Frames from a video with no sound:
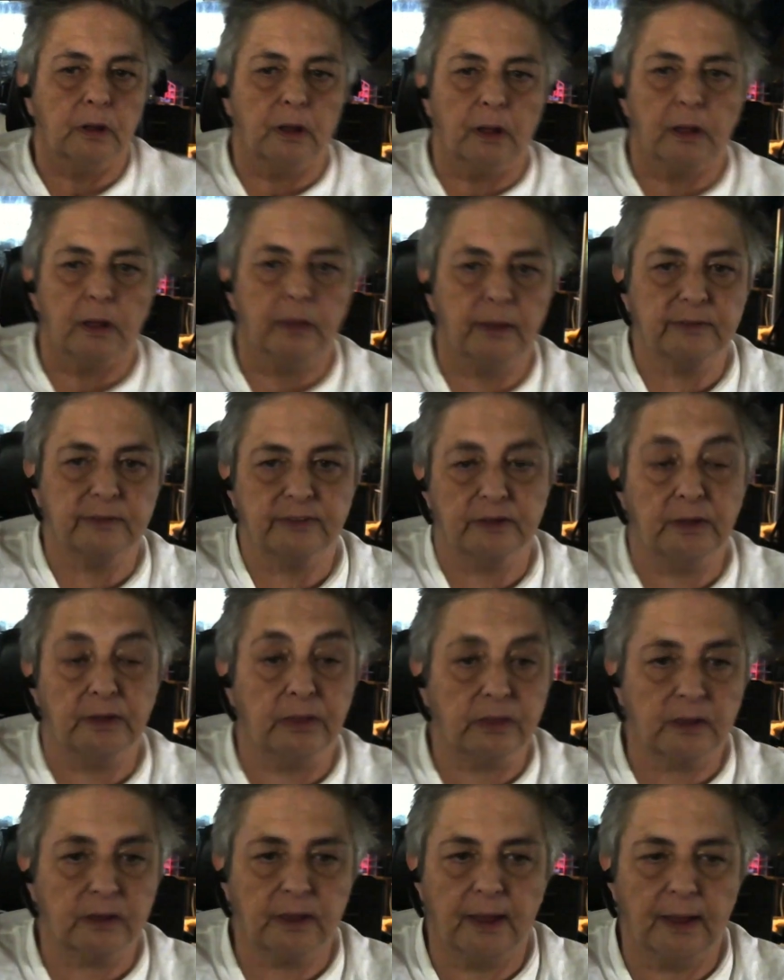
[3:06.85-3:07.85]
That's
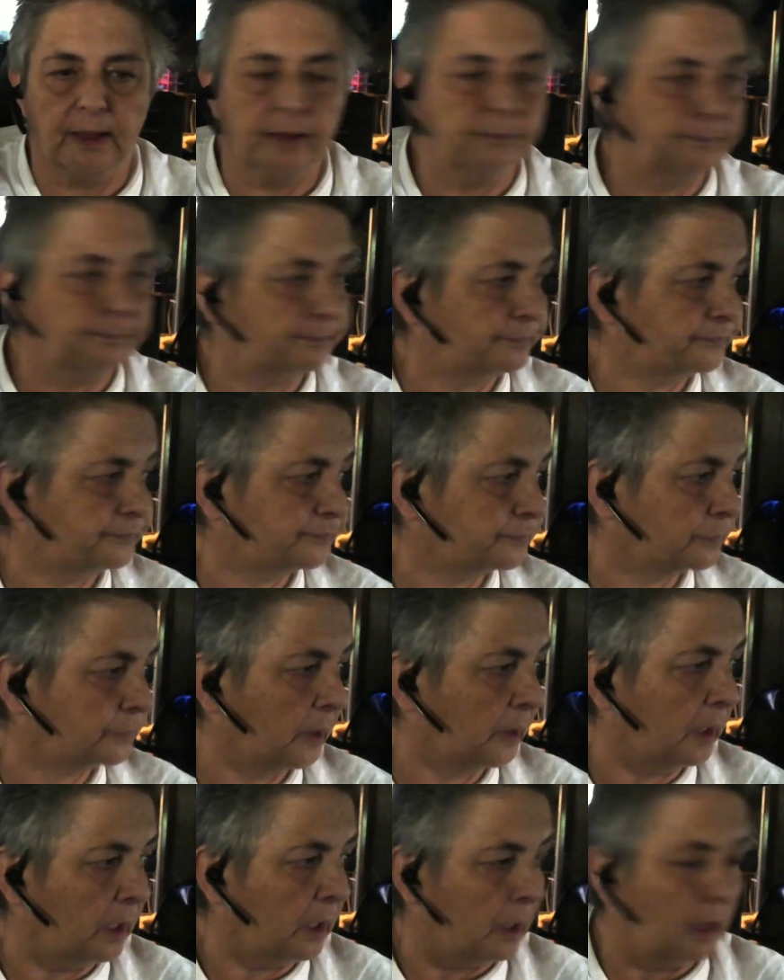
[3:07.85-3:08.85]
another cat.
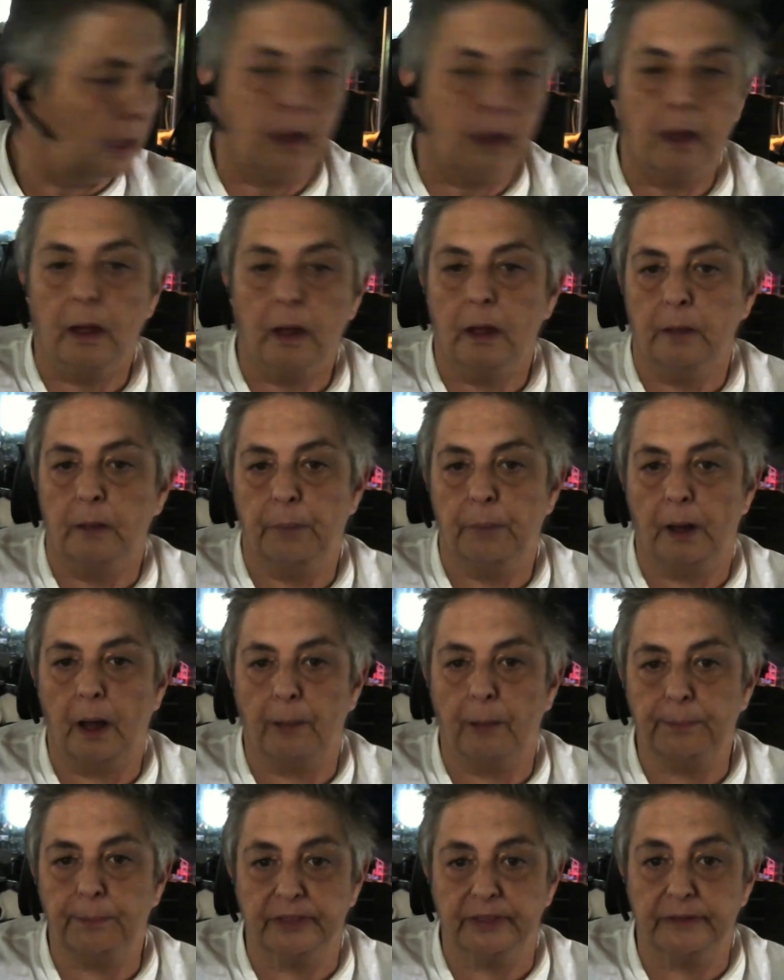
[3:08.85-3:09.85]

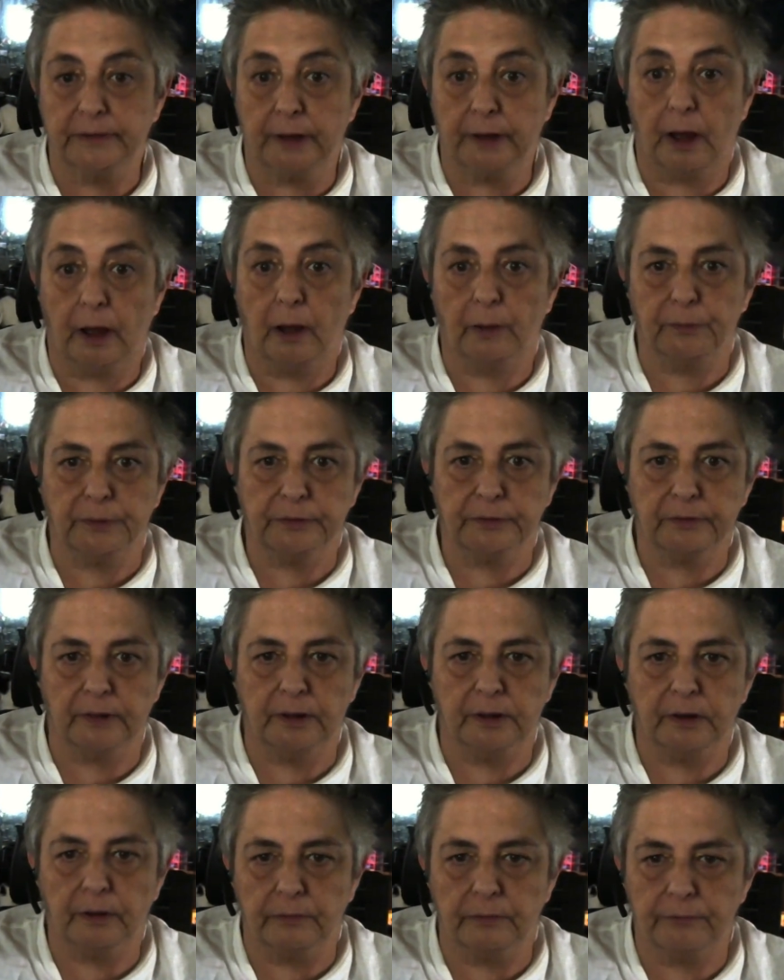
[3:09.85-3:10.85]
Poppy, the dog, is
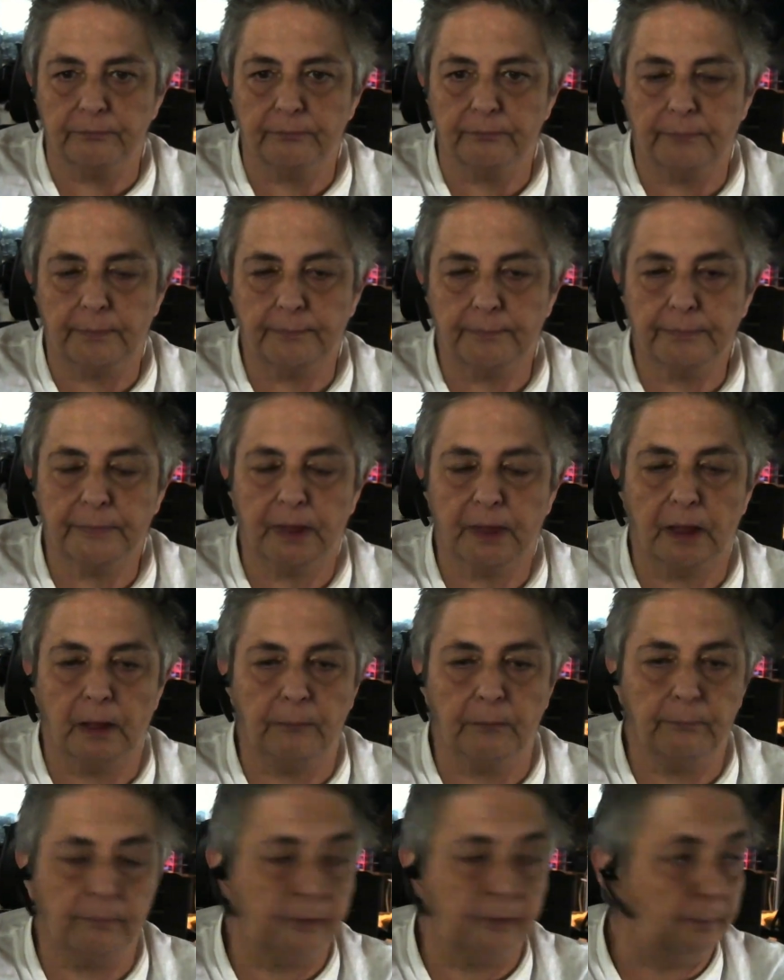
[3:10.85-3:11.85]
laying on
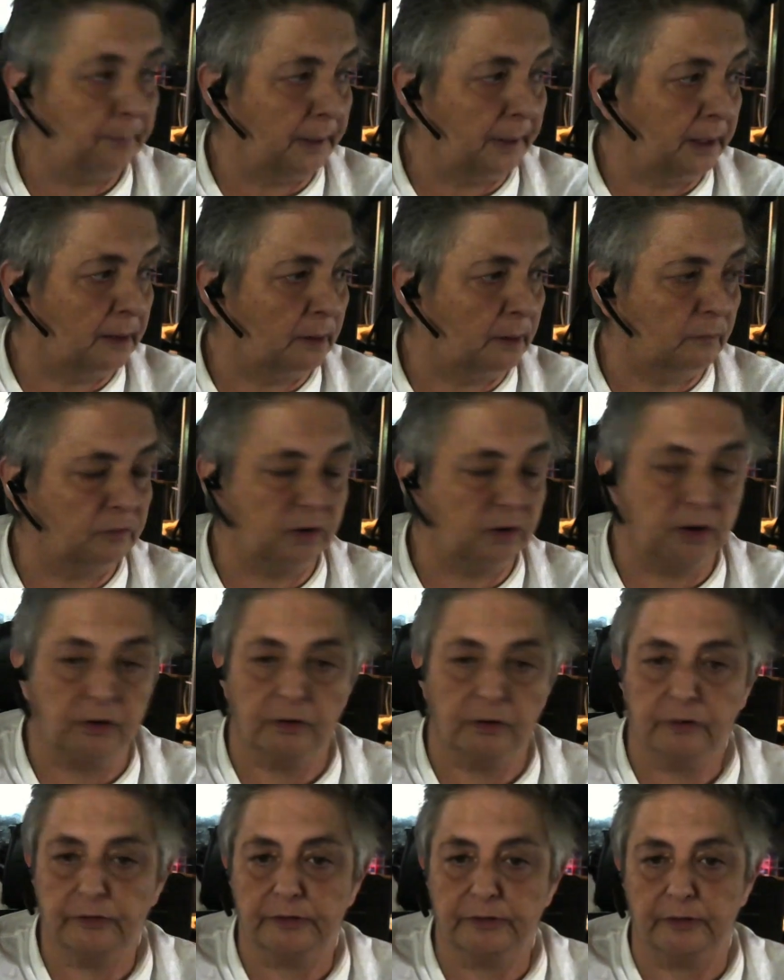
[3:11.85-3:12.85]
the bed over
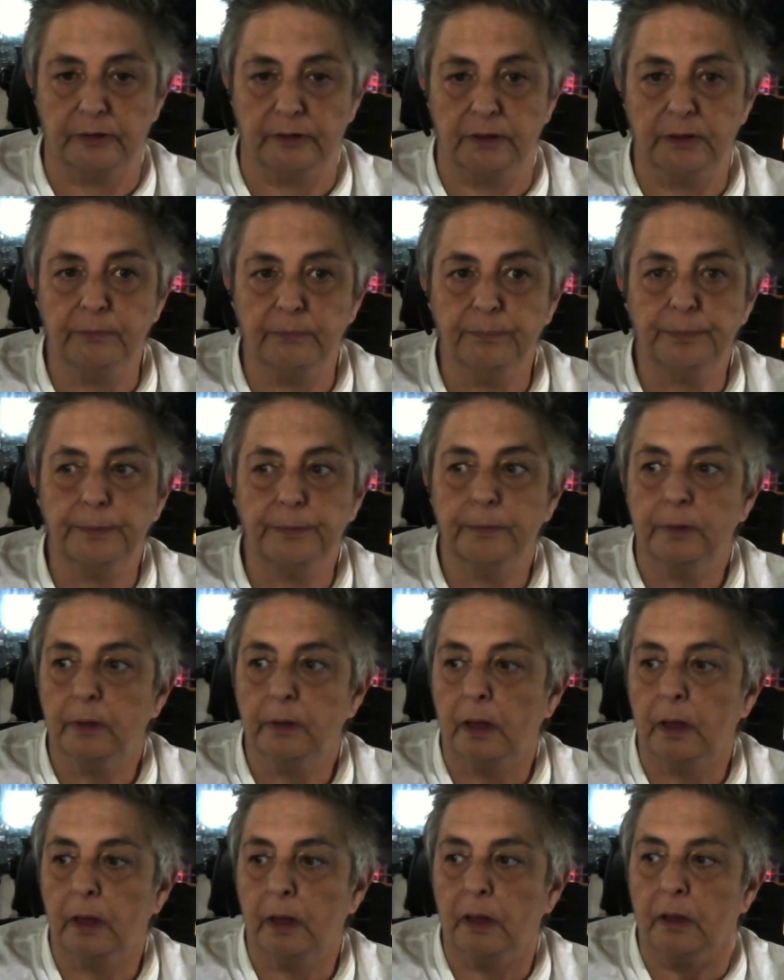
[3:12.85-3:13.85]
here asleep.
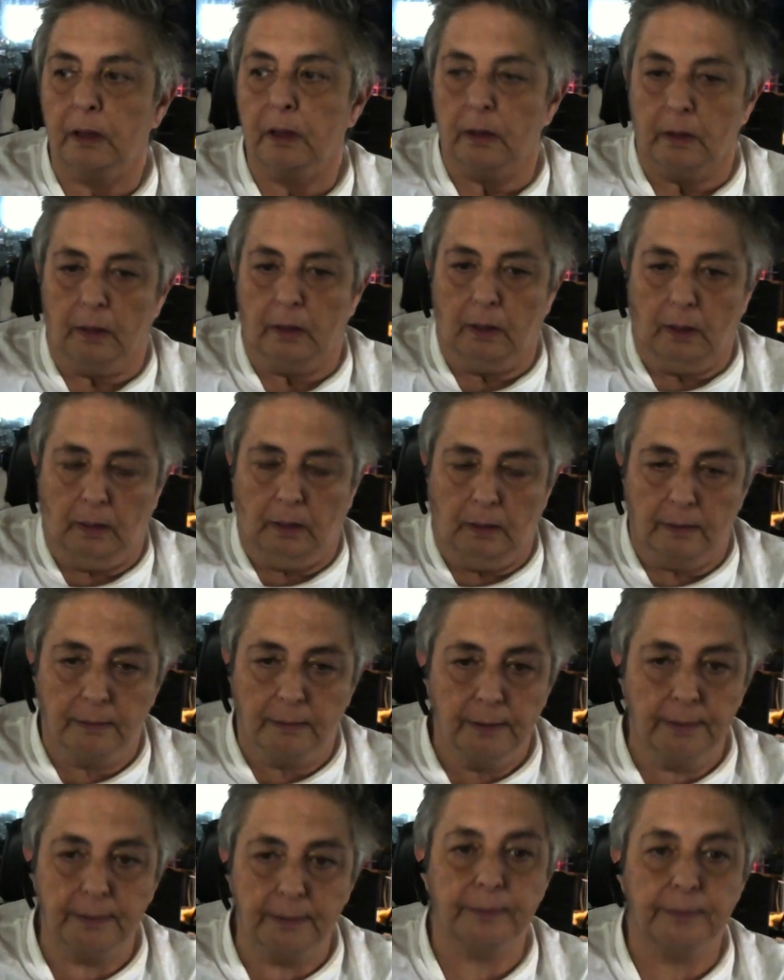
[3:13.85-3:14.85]

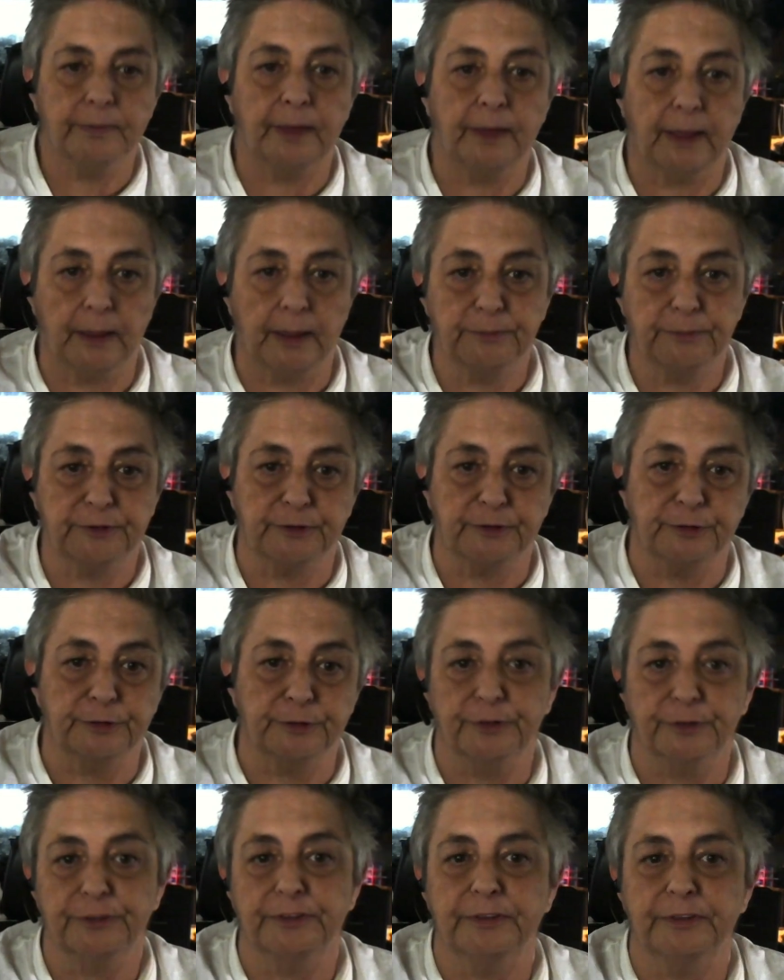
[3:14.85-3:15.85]
The hamsters
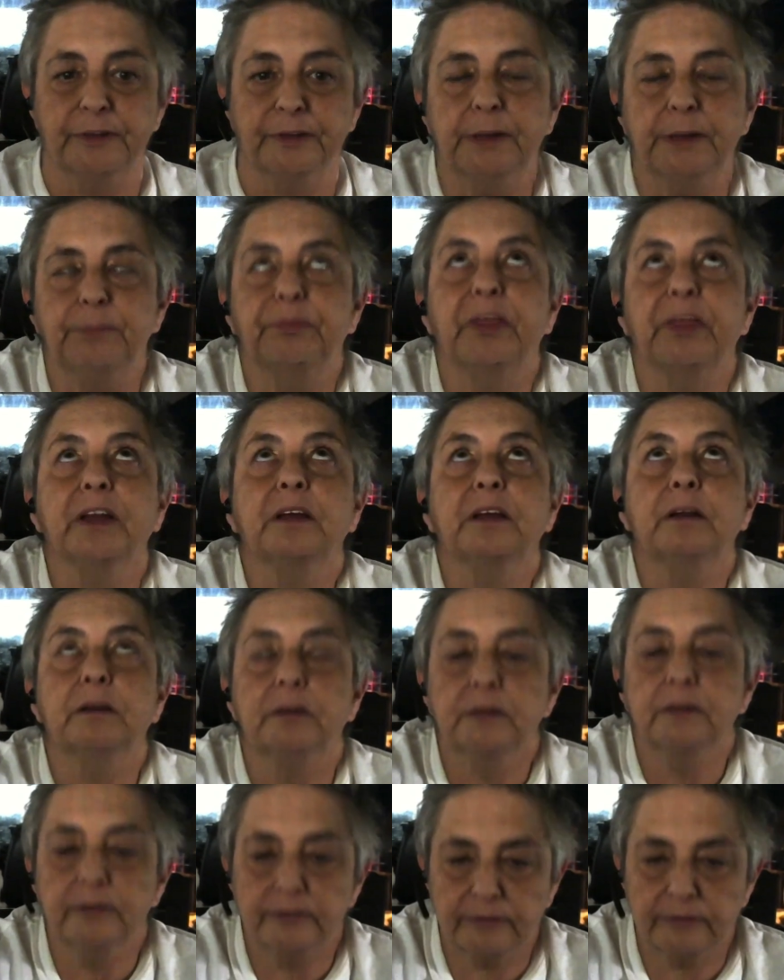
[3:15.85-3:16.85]
are asleep, thank
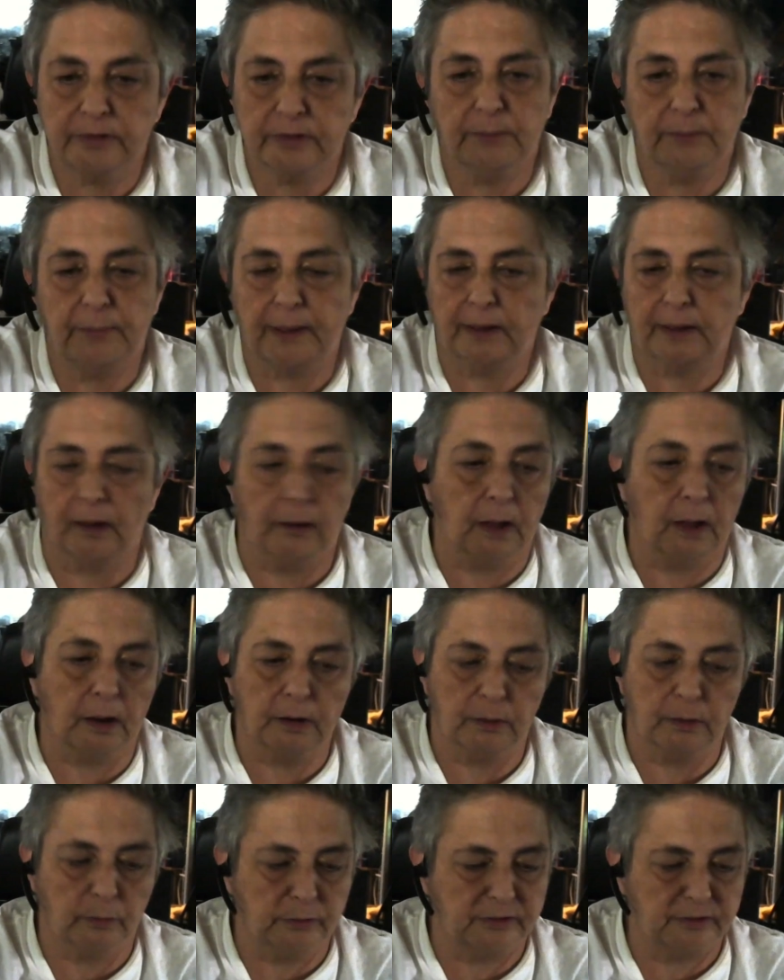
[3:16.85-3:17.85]
goodness. They make a lot
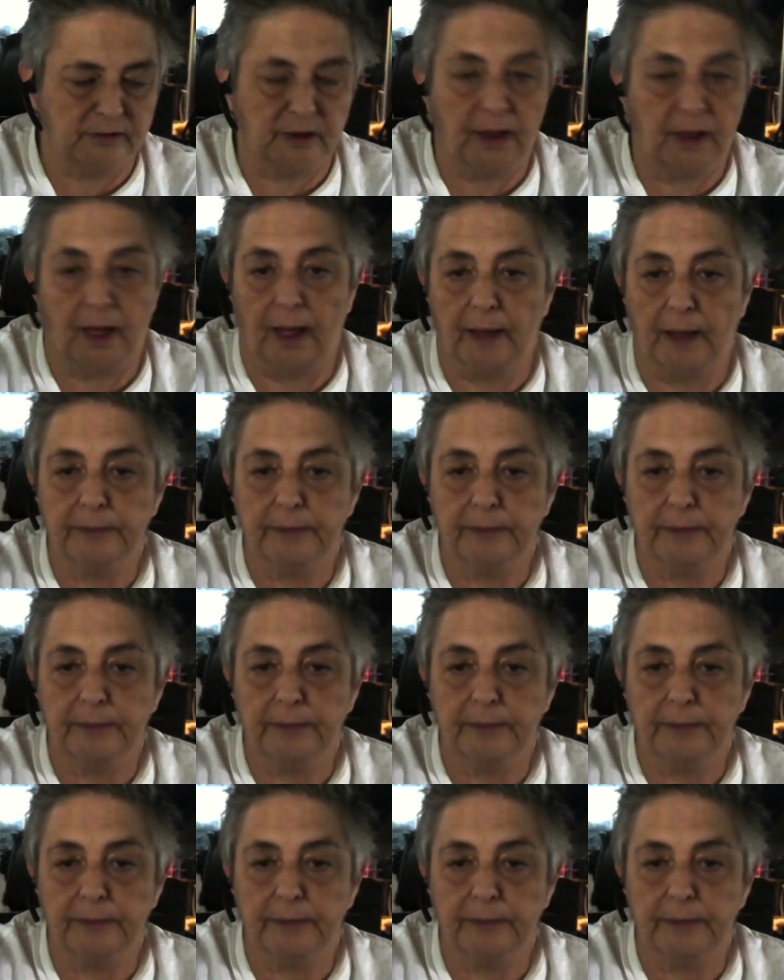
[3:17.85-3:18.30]
of noise at night.